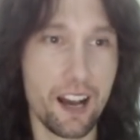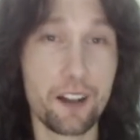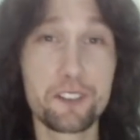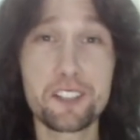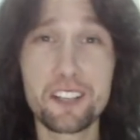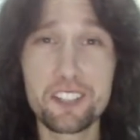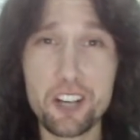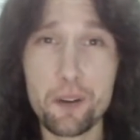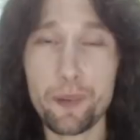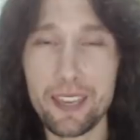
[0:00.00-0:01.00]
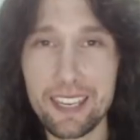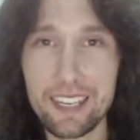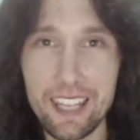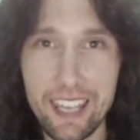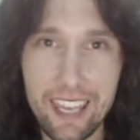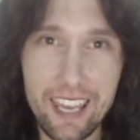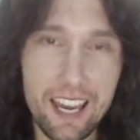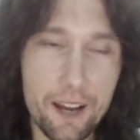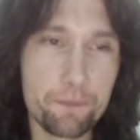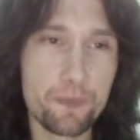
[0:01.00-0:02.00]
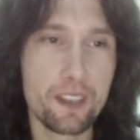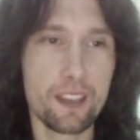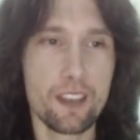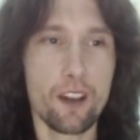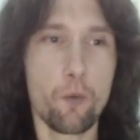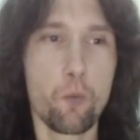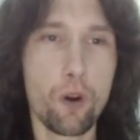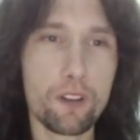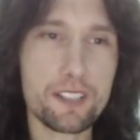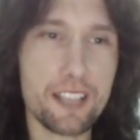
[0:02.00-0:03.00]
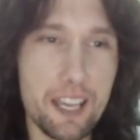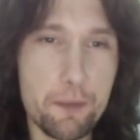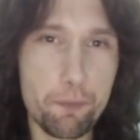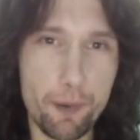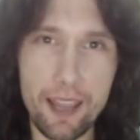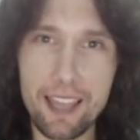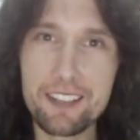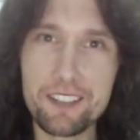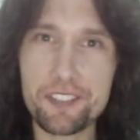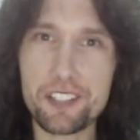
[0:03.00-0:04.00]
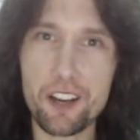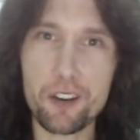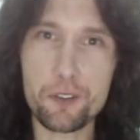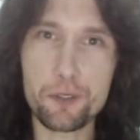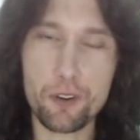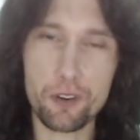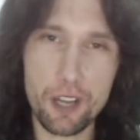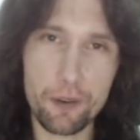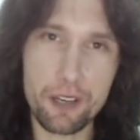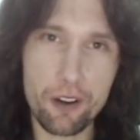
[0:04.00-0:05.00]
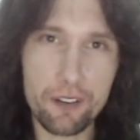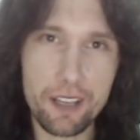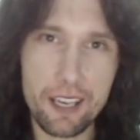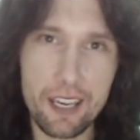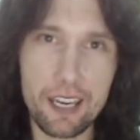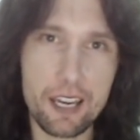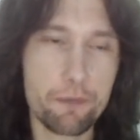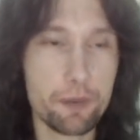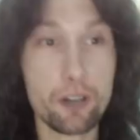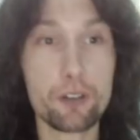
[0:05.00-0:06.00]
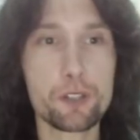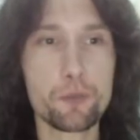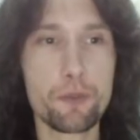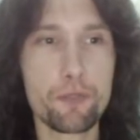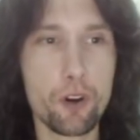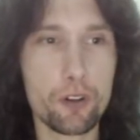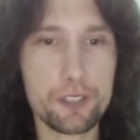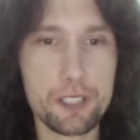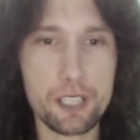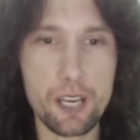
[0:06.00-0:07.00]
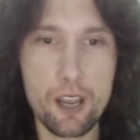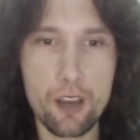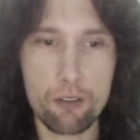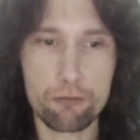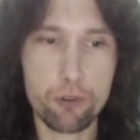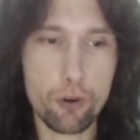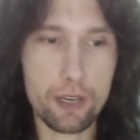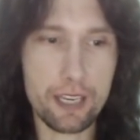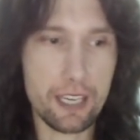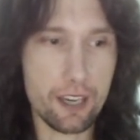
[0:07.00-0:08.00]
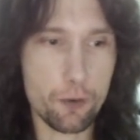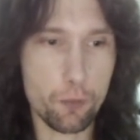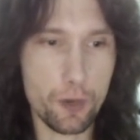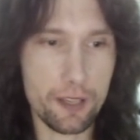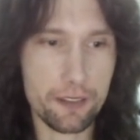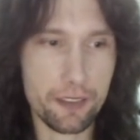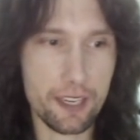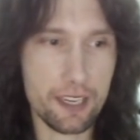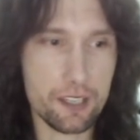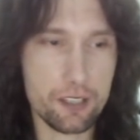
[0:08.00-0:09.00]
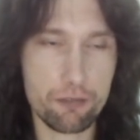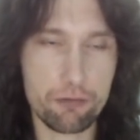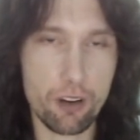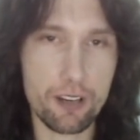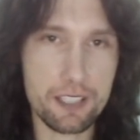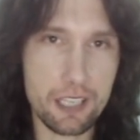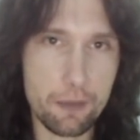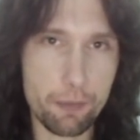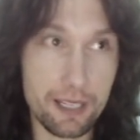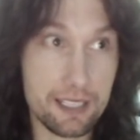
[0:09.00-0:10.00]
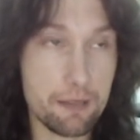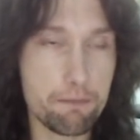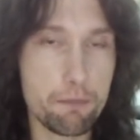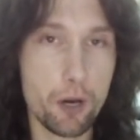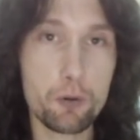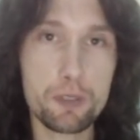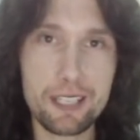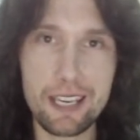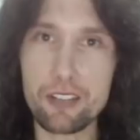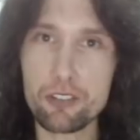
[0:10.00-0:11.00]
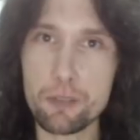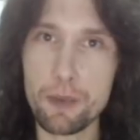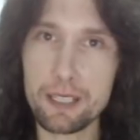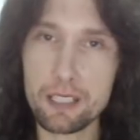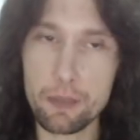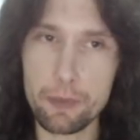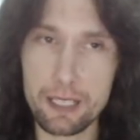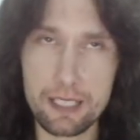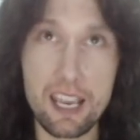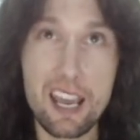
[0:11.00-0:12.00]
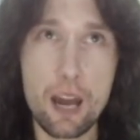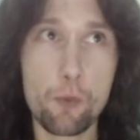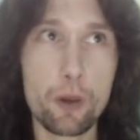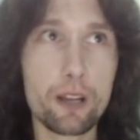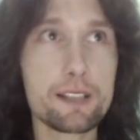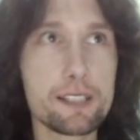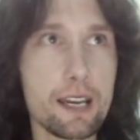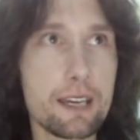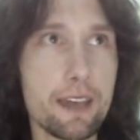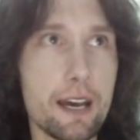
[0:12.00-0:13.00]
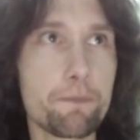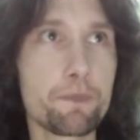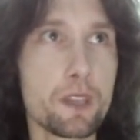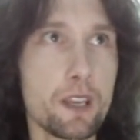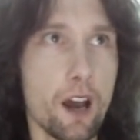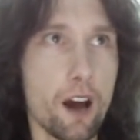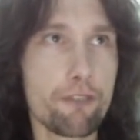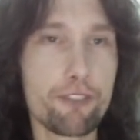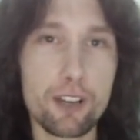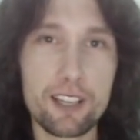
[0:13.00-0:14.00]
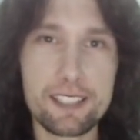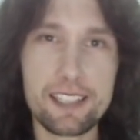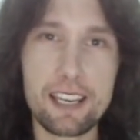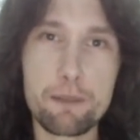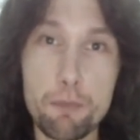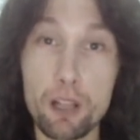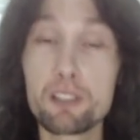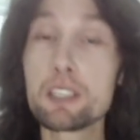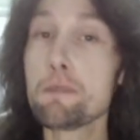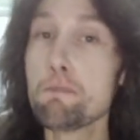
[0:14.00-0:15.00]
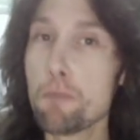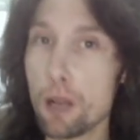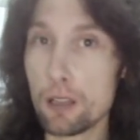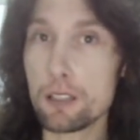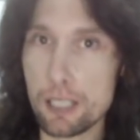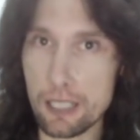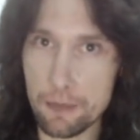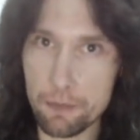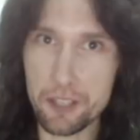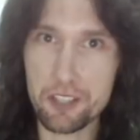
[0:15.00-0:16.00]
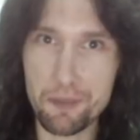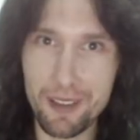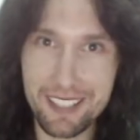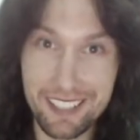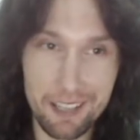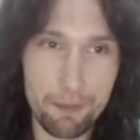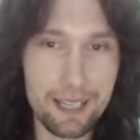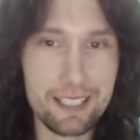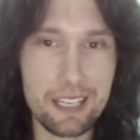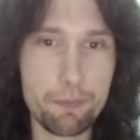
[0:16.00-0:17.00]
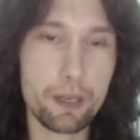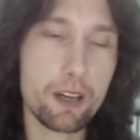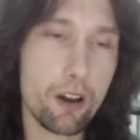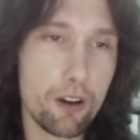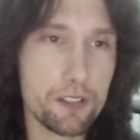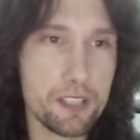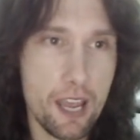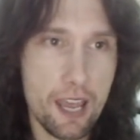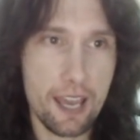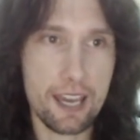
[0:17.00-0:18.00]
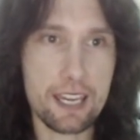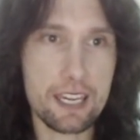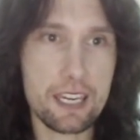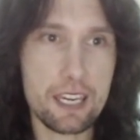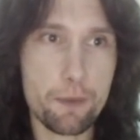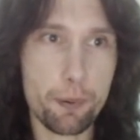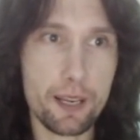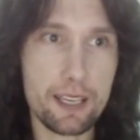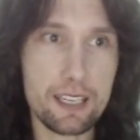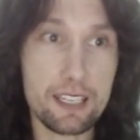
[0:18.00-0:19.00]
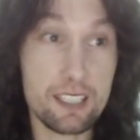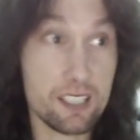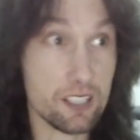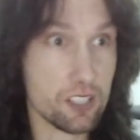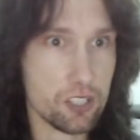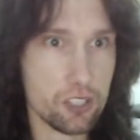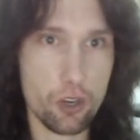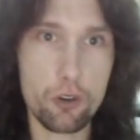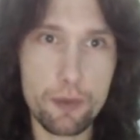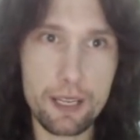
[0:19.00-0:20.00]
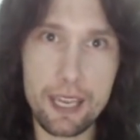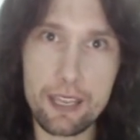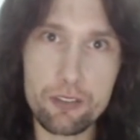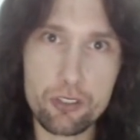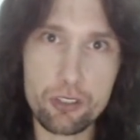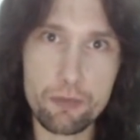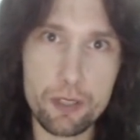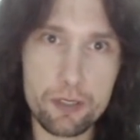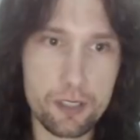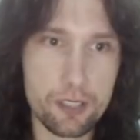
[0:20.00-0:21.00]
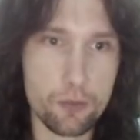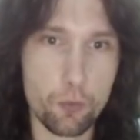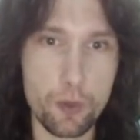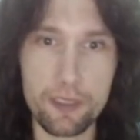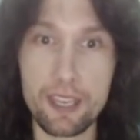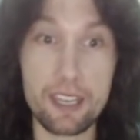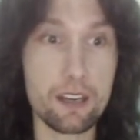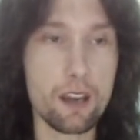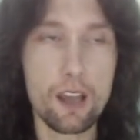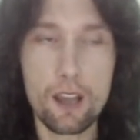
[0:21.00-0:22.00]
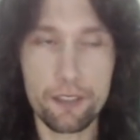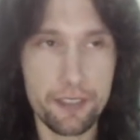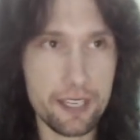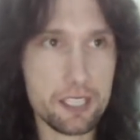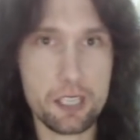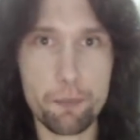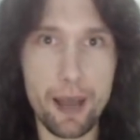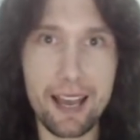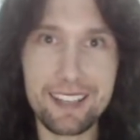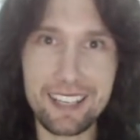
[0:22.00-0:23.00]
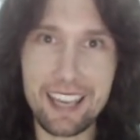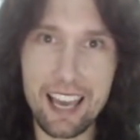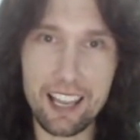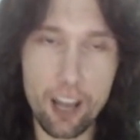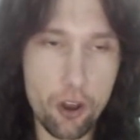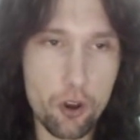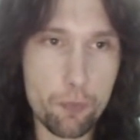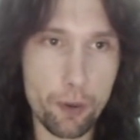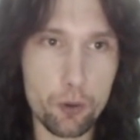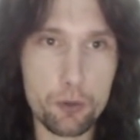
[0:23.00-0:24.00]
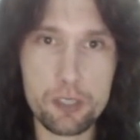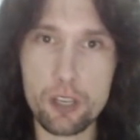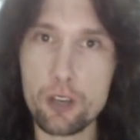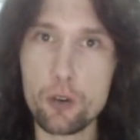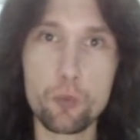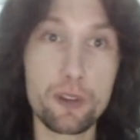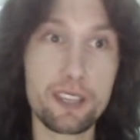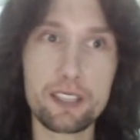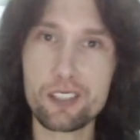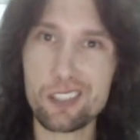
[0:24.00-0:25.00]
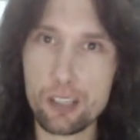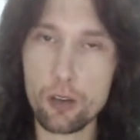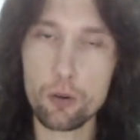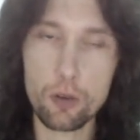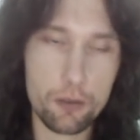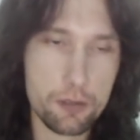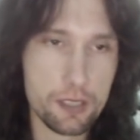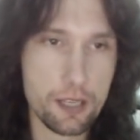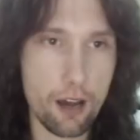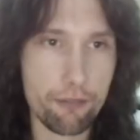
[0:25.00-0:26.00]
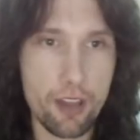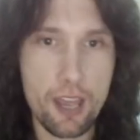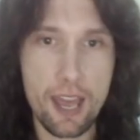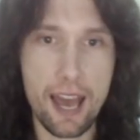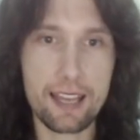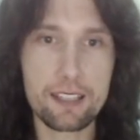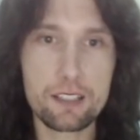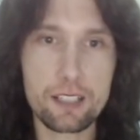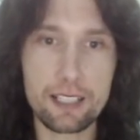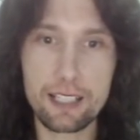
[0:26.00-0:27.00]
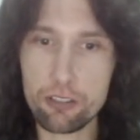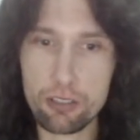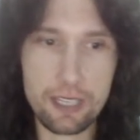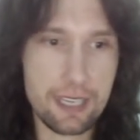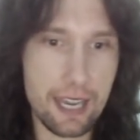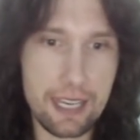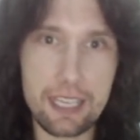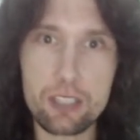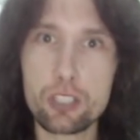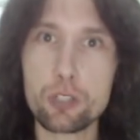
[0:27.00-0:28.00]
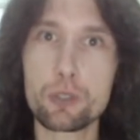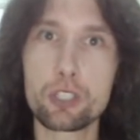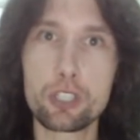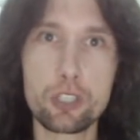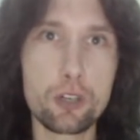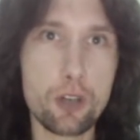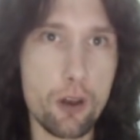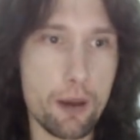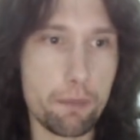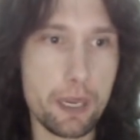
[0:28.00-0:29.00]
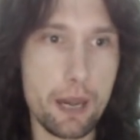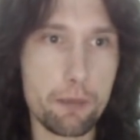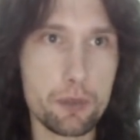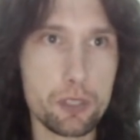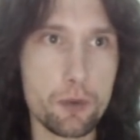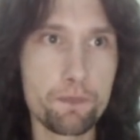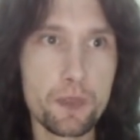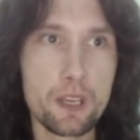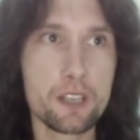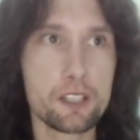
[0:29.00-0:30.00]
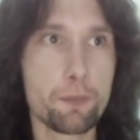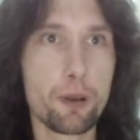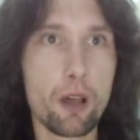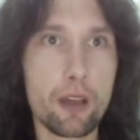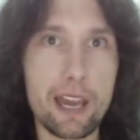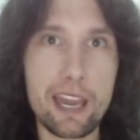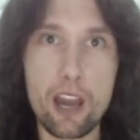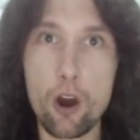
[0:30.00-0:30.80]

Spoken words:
I'm just going to jump in here. What a blend of styles we've got going on here, because we've got Roy with his writing ability, multi-instrumental ability. And when I say that, I feel like saying multi-instrumental ability, because he plays so many instruments within this band ELO, but also with his solo stuff, and literally getting into a studio and being able to supply a